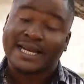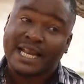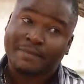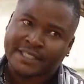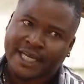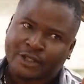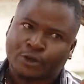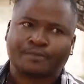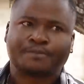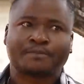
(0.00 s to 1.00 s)
let me tell
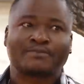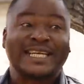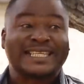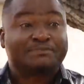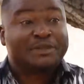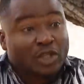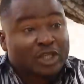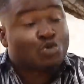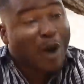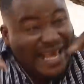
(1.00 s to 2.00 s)
you,
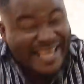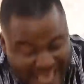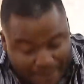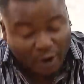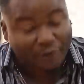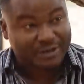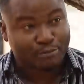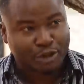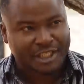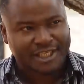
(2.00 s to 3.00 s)
if you are here because of the
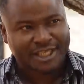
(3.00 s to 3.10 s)
money,